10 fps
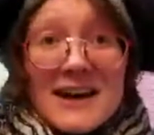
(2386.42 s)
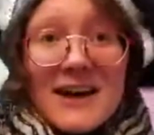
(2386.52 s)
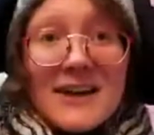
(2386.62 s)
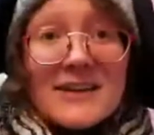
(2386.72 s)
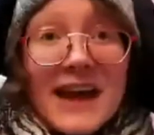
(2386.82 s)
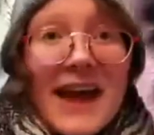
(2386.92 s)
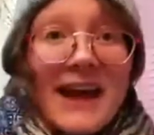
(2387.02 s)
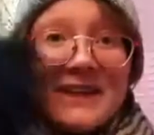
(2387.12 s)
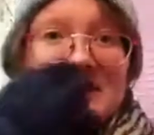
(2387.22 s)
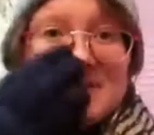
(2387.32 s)

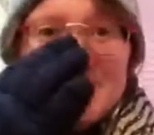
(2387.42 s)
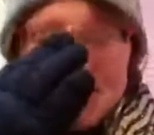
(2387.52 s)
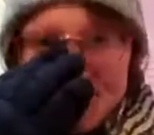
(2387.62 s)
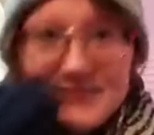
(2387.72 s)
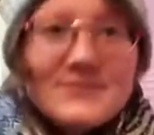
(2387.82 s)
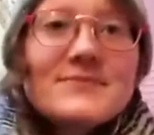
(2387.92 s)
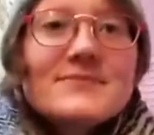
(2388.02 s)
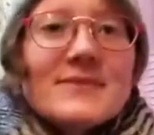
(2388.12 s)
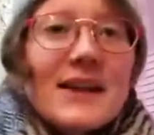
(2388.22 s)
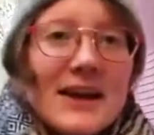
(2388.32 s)
Okay,
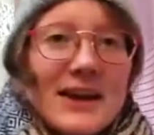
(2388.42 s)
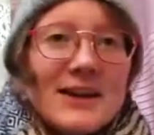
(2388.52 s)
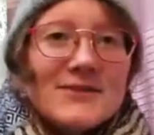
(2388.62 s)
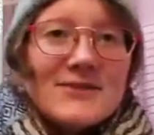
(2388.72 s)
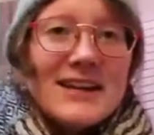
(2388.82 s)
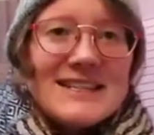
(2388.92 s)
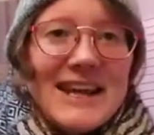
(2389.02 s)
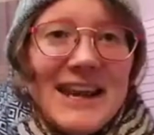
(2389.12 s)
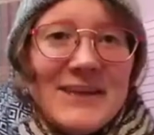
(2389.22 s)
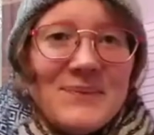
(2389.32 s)

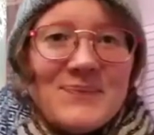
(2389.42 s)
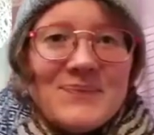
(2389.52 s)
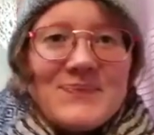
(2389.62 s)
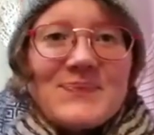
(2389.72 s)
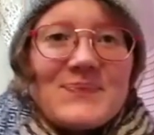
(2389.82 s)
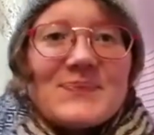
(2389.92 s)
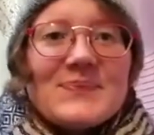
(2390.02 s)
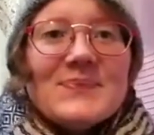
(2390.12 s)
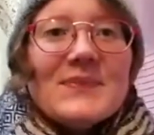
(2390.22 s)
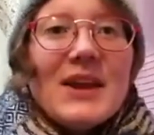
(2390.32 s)
ready?
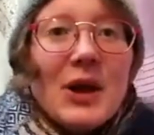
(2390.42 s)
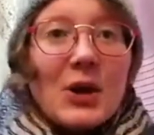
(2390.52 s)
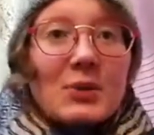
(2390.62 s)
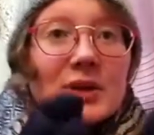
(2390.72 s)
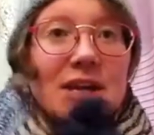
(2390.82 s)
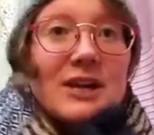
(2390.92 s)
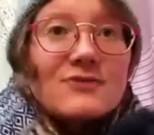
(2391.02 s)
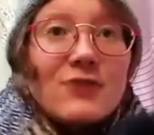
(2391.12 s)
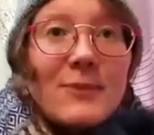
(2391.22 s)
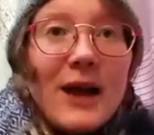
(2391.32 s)
We're gonna
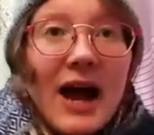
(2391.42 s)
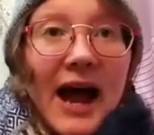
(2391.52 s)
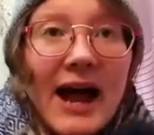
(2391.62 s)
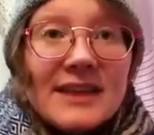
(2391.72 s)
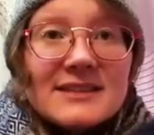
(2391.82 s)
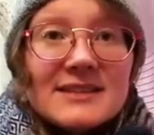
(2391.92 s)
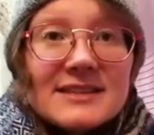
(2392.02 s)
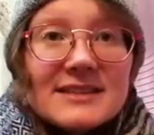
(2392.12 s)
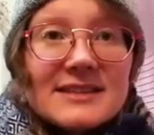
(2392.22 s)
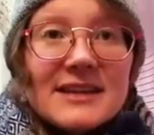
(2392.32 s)
rub our
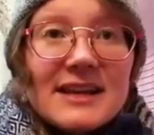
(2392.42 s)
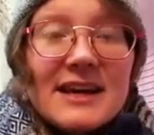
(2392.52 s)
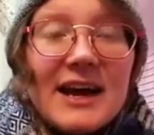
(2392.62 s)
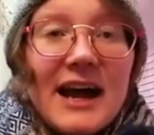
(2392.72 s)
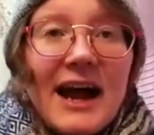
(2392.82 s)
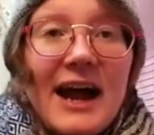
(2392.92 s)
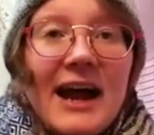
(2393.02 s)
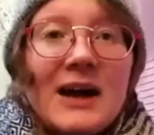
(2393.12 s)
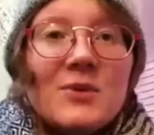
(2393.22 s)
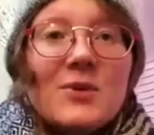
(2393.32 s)
hands.
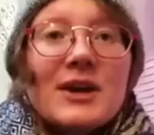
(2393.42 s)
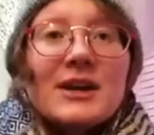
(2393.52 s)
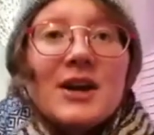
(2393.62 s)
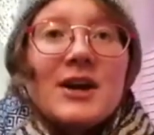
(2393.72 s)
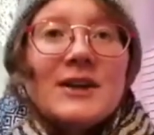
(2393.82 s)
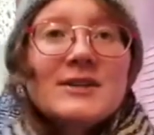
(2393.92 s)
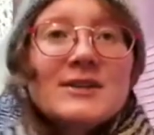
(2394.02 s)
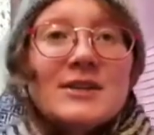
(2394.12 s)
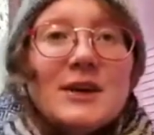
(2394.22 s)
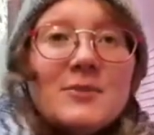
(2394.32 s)
And we're going
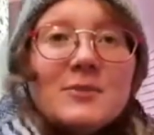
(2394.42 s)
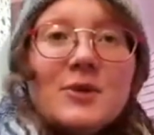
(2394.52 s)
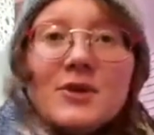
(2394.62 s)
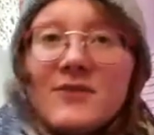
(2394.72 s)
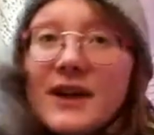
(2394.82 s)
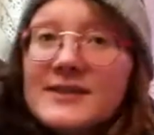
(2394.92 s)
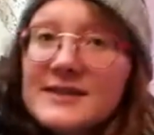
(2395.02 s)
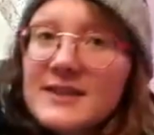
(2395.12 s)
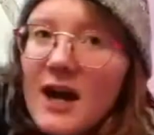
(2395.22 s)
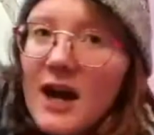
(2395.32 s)
to move our
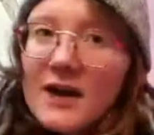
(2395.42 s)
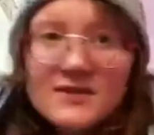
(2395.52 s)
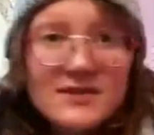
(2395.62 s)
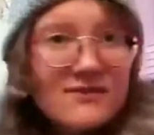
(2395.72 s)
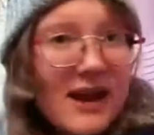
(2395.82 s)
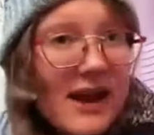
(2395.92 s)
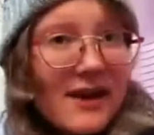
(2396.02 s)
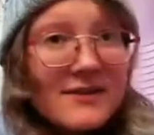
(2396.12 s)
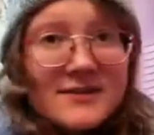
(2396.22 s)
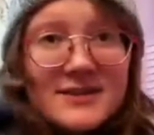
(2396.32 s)
scarves
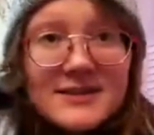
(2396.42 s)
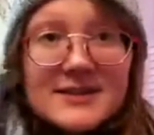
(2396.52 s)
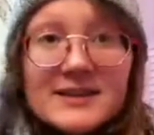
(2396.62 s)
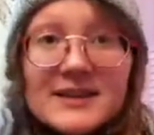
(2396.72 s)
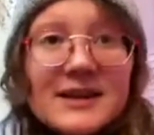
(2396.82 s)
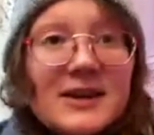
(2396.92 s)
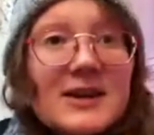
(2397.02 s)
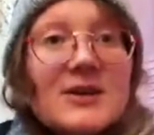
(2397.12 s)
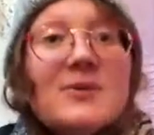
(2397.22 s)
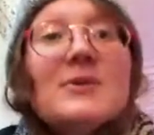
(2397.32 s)
around.
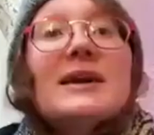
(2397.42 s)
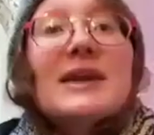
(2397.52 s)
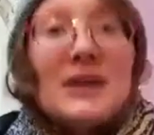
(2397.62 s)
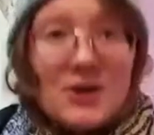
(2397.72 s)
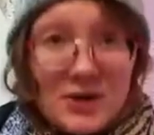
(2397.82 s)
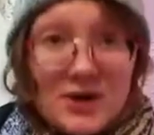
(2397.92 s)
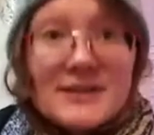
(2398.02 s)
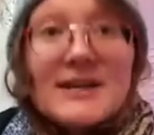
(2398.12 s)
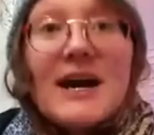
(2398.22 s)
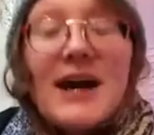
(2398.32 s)
We're going to nod
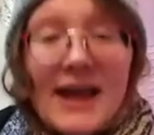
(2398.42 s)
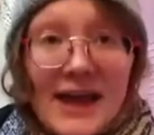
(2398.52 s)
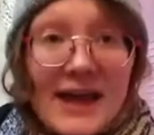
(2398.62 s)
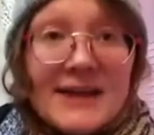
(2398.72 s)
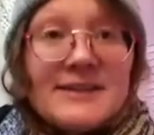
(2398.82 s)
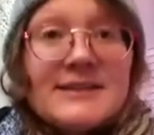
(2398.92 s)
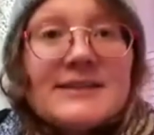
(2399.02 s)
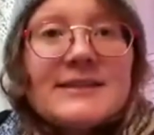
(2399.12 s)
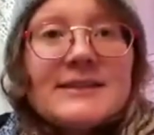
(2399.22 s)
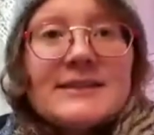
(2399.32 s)
our
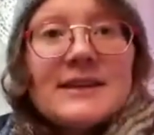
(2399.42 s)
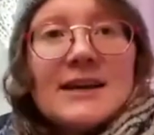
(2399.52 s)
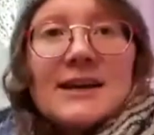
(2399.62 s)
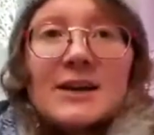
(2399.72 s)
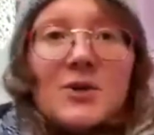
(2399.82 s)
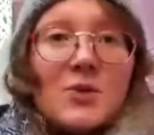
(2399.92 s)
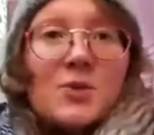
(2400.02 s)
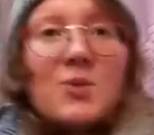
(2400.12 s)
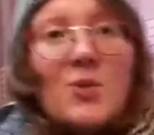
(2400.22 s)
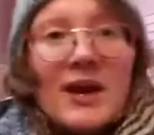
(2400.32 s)
heads,
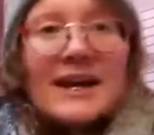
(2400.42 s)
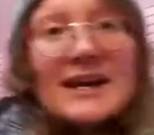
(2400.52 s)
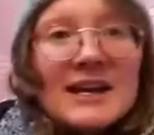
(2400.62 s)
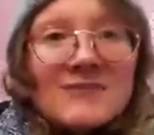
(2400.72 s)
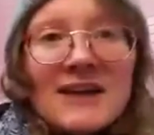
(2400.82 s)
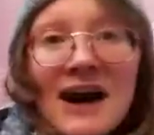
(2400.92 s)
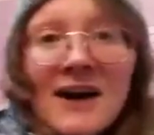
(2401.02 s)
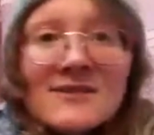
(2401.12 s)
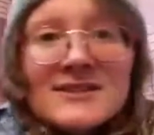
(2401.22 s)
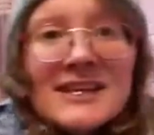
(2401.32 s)
wiggle
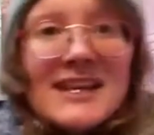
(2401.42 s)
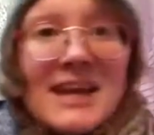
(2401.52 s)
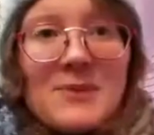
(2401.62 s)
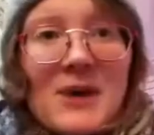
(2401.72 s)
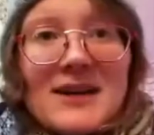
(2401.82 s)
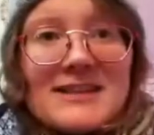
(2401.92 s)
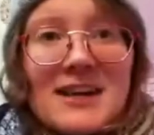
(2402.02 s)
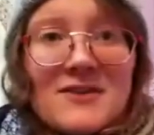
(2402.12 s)
around to keep ourselves